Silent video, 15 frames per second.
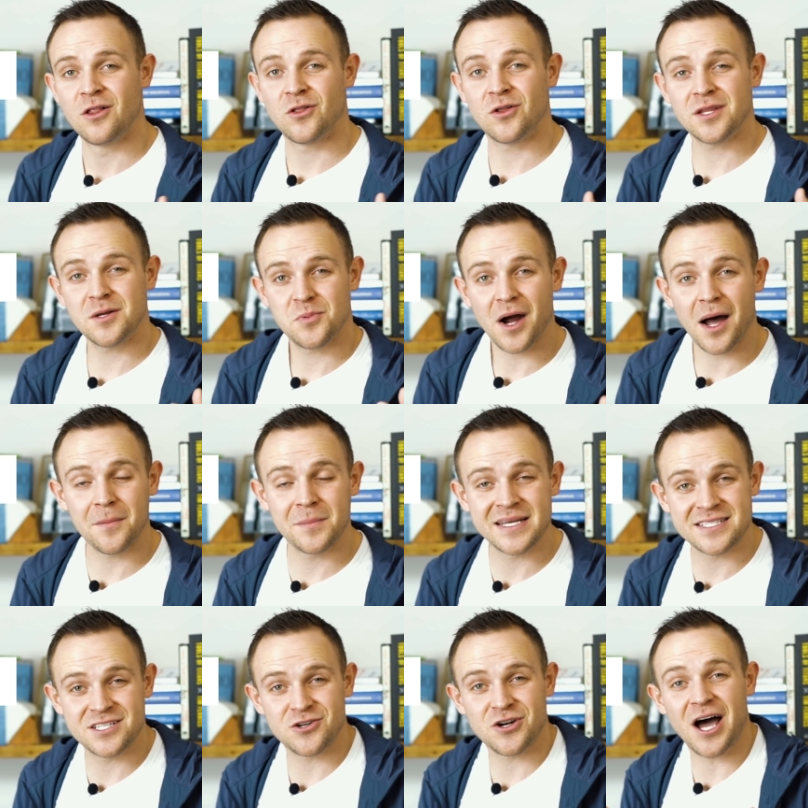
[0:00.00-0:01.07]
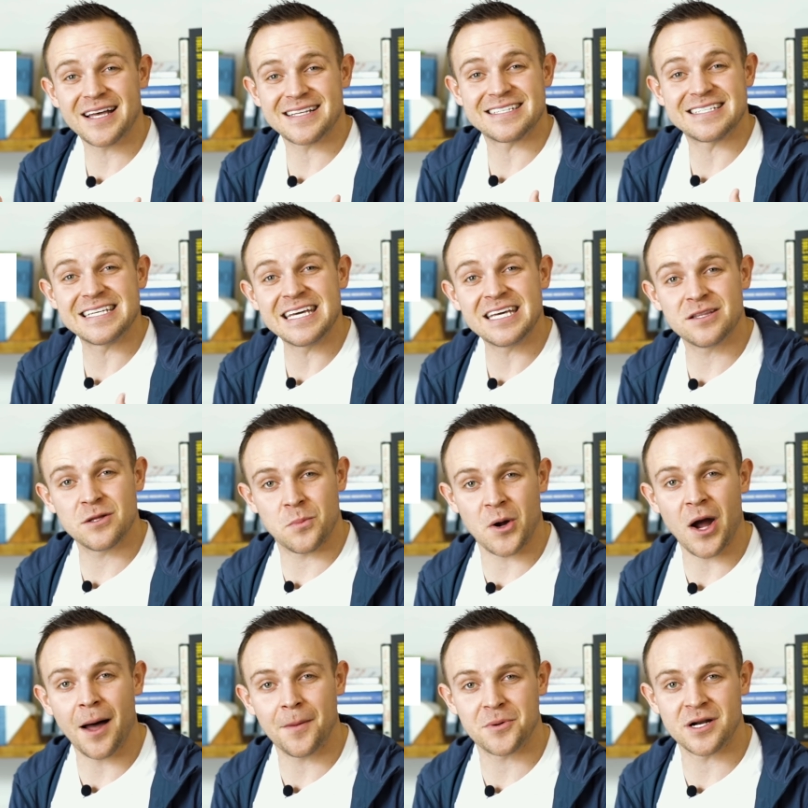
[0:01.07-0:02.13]
The only problem is you're not seeing the
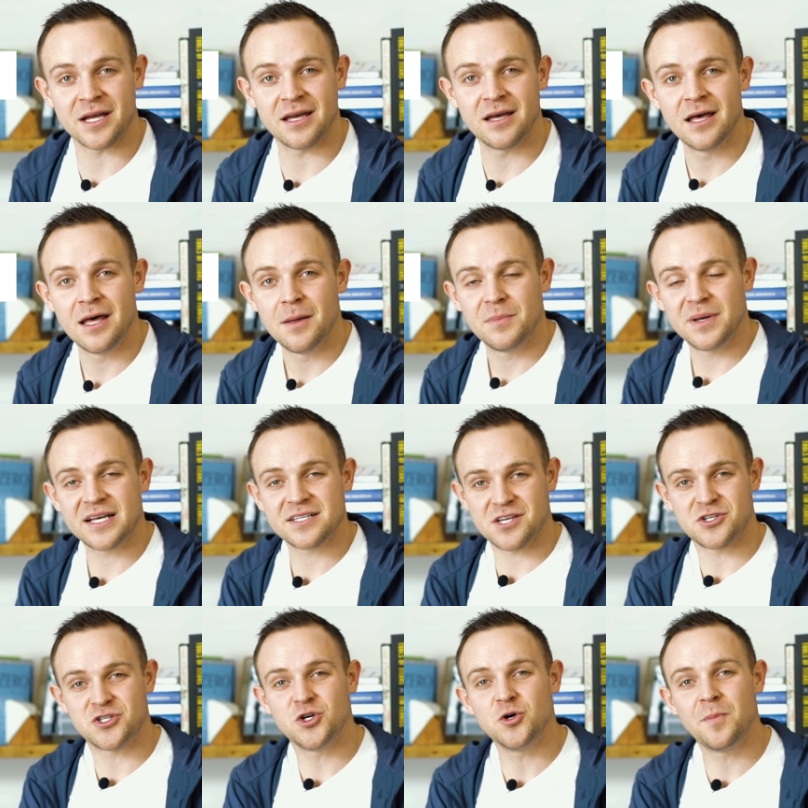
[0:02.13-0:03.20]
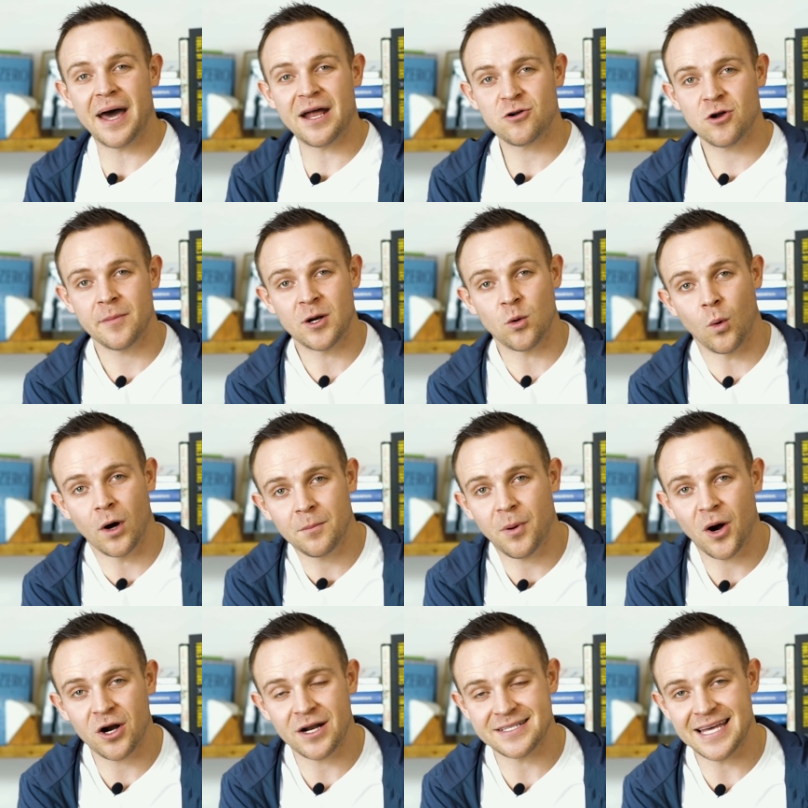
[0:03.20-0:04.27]
property because a two bedroom in one
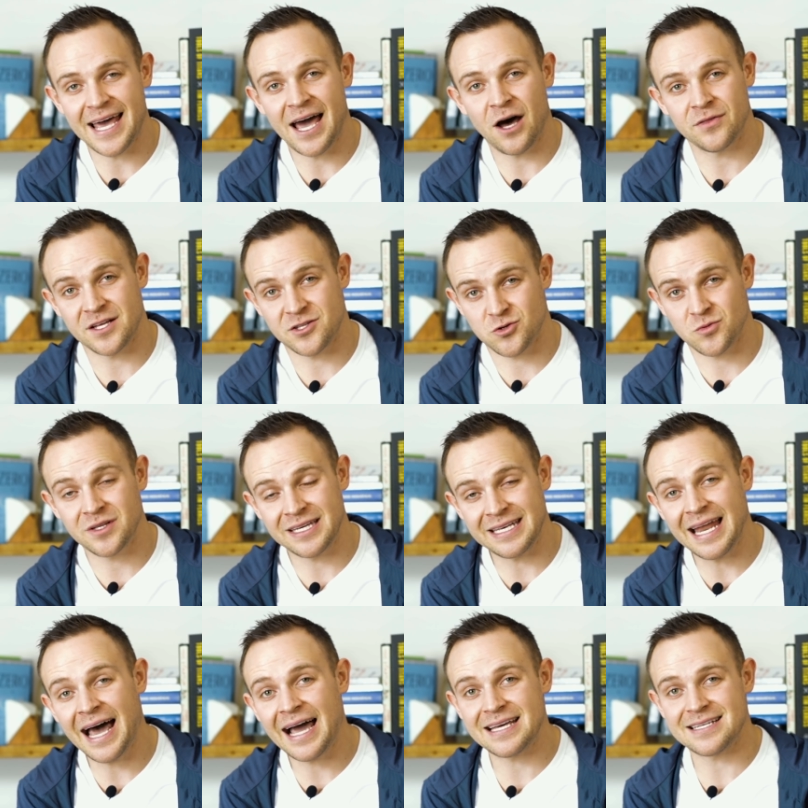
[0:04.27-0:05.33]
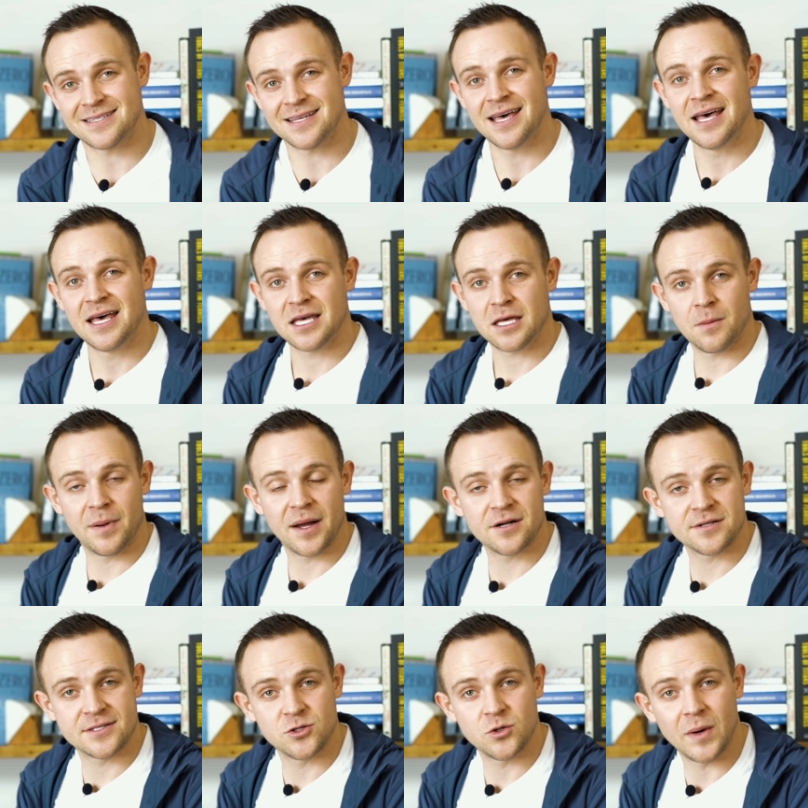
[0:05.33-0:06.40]
part of town that's really nice
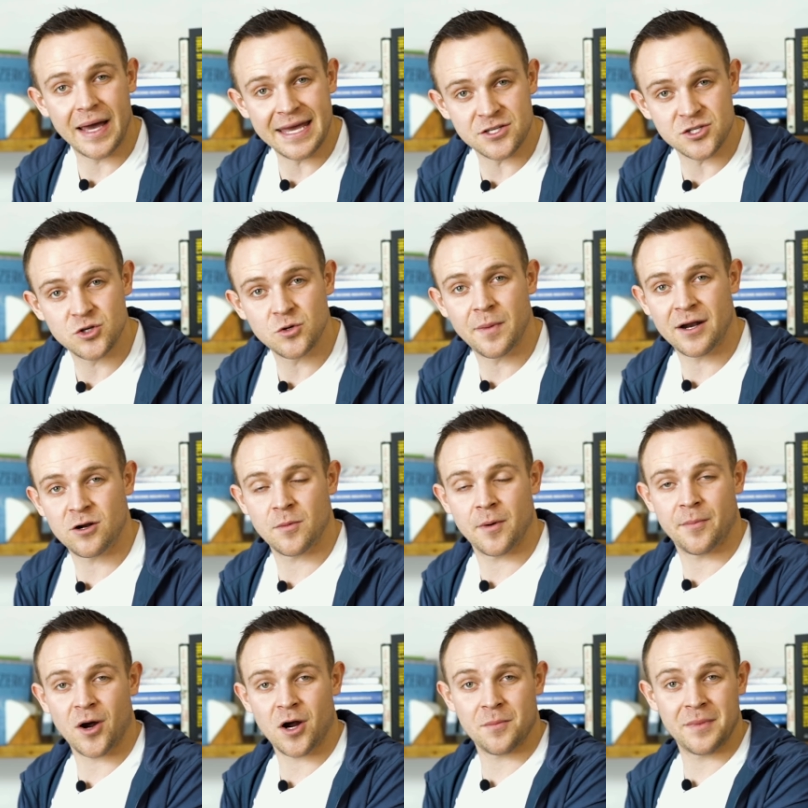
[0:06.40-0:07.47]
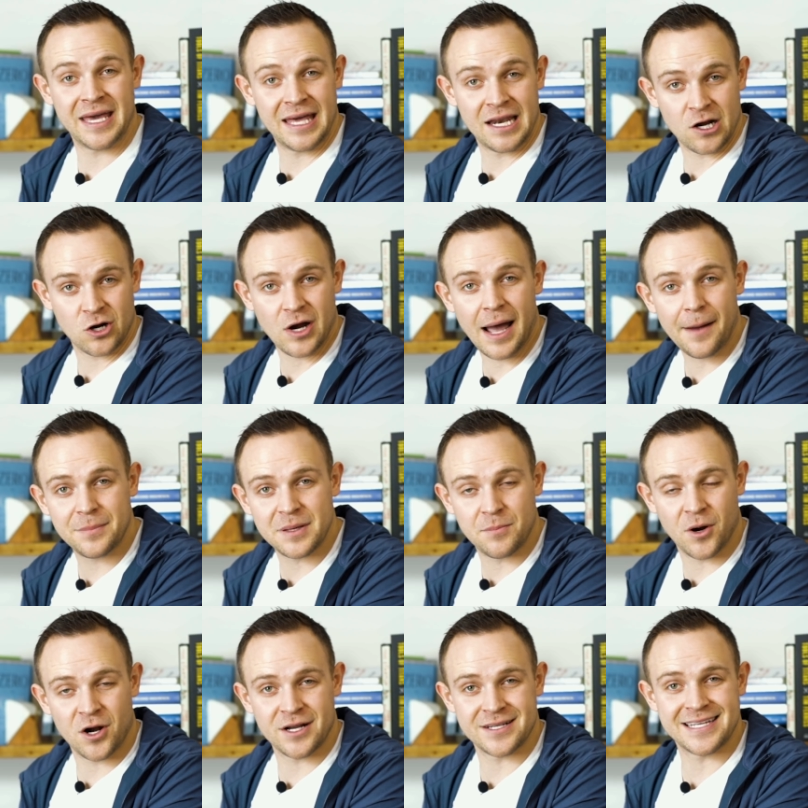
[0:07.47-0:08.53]
compared to a two bedroom apartment in a crappy
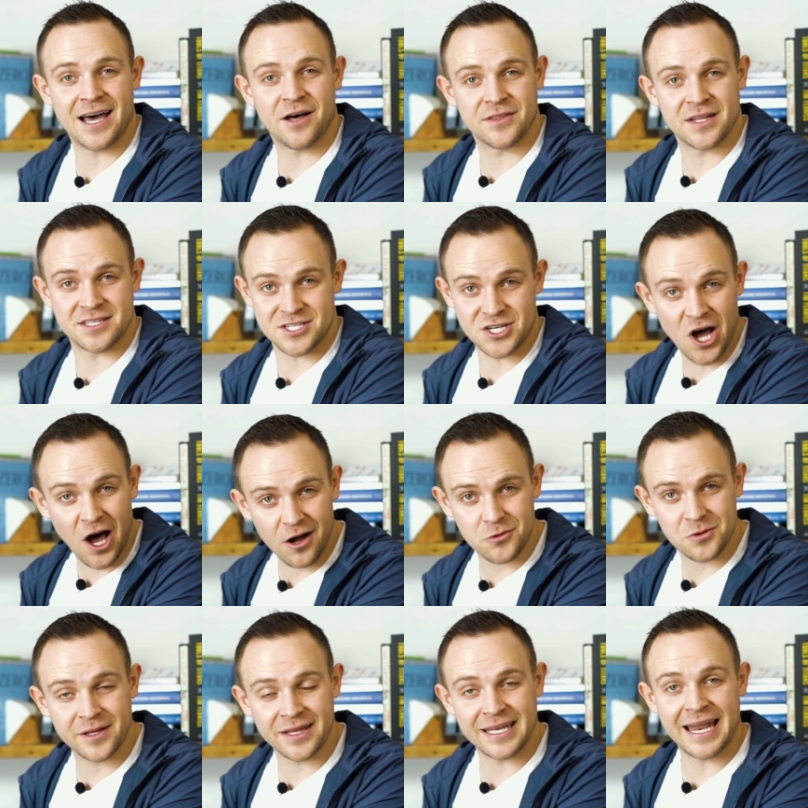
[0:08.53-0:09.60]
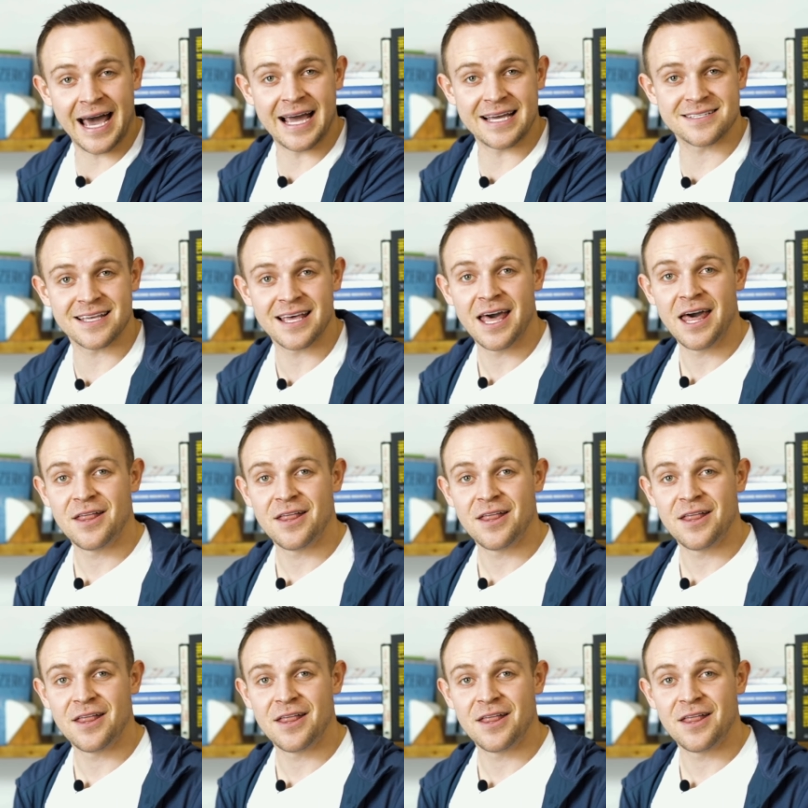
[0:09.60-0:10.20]
part of town that's not really nice,